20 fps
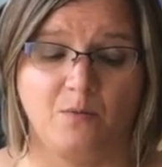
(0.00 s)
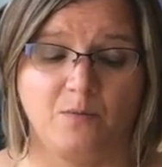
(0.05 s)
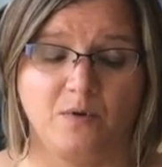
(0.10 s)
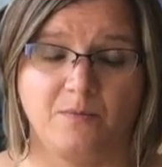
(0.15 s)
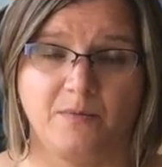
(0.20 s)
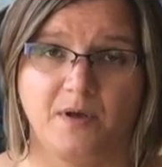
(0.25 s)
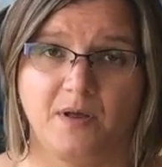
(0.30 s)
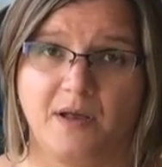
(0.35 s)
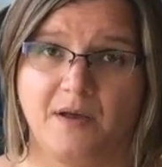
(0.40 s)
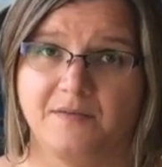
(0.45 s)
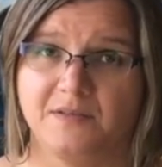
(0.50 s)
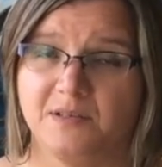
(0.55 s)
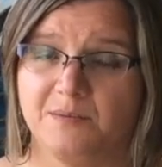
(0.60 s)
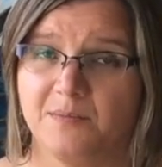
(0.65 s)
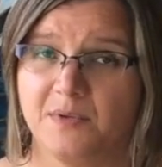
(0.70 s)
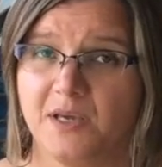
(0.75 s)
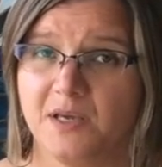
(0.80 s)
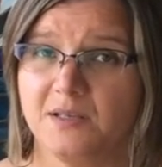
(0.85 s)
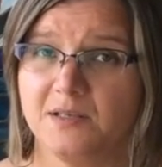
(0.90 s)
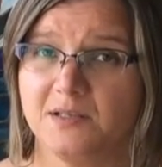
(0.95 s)
we will have
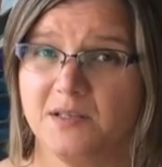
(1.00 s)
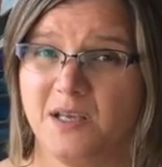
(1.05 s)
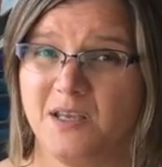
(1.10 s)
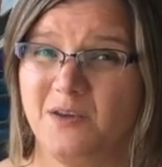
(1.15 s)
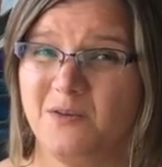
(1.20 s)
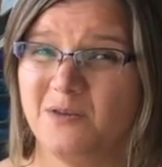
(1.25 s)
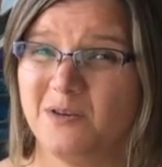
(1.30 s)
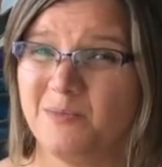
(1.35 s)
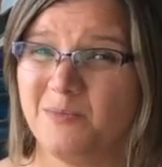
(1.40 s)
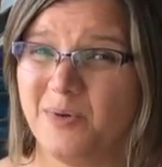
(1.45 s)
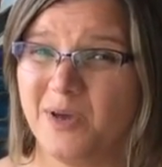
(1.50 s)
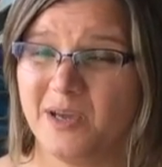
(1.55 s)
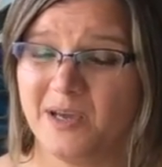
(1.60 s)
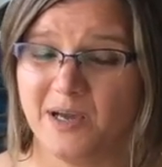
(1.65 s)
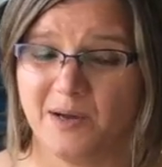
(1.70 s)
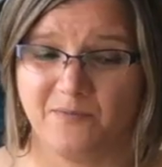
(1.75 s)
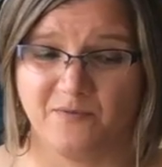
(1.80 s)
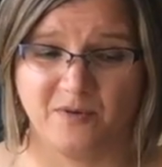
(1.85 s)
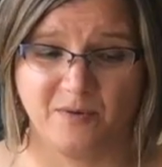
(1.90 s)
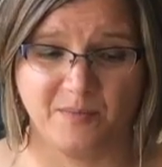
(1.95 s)
some kits that you can pick
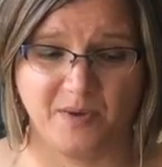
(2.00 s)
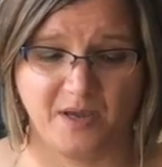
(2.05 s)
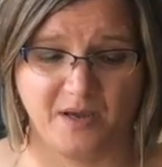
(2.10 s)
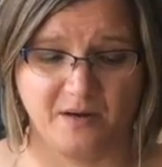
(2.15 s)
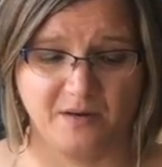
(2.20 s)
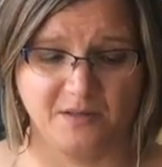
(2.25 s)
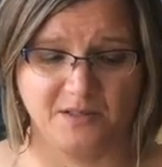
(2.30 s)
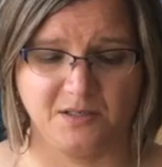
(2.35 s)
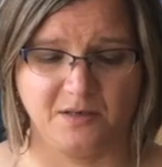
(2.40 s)
up from here.